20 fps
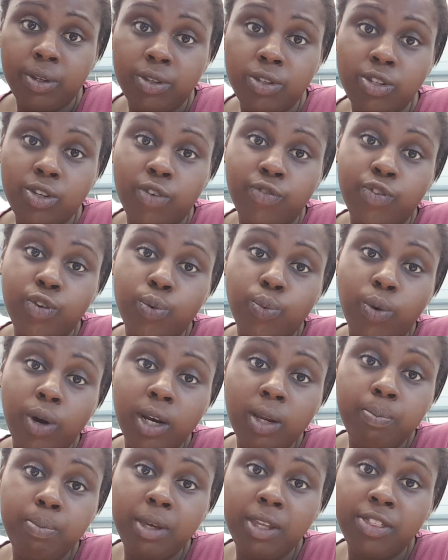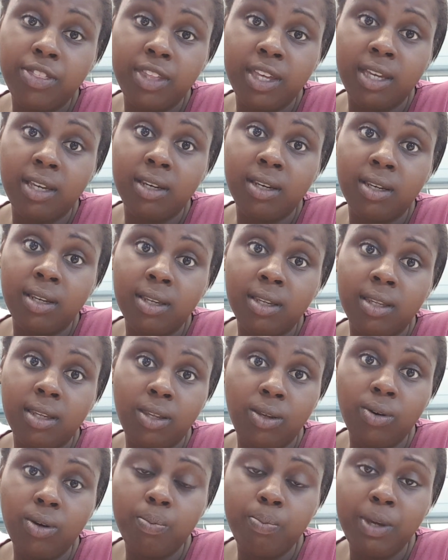So if you want to be thin,
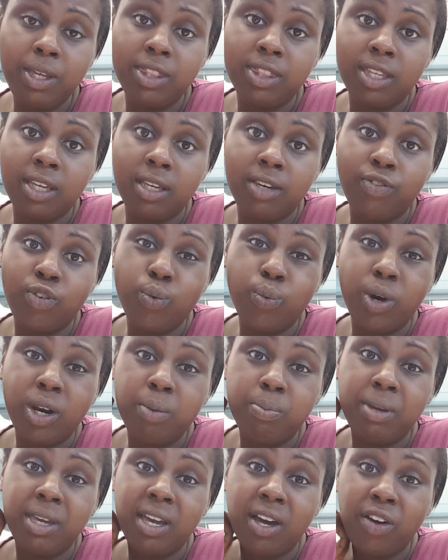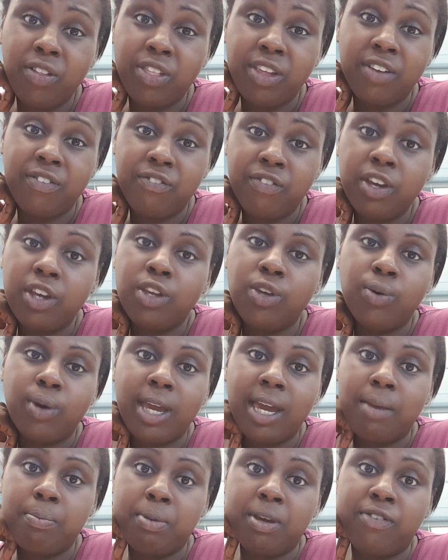you can be thin. If you want to be healthy and fit, you
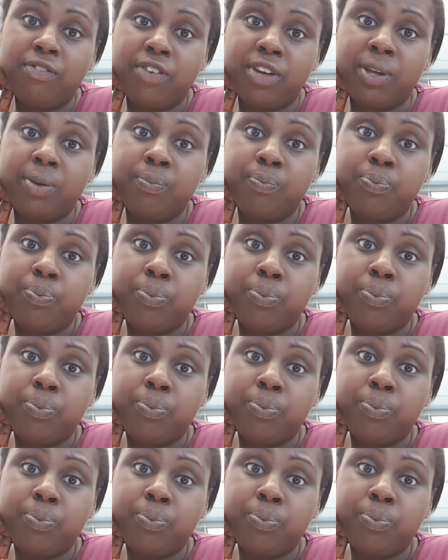can be fit.